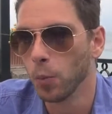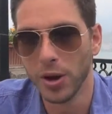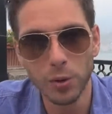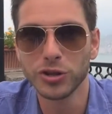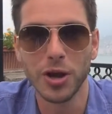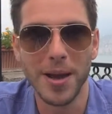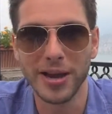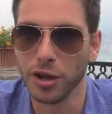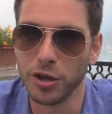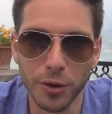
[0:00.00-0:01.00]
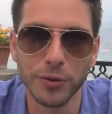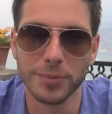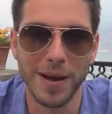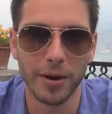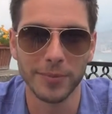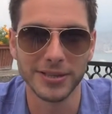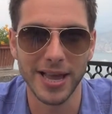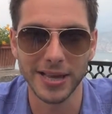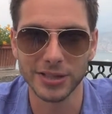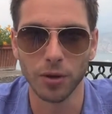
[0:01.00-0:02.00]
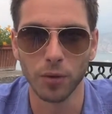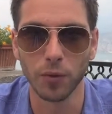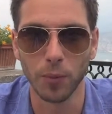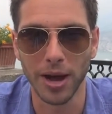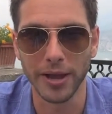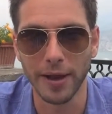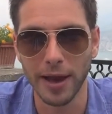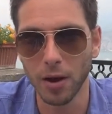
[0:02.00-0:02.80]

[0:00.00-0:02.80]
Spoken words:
We also made a huge amount of mistakes along the way,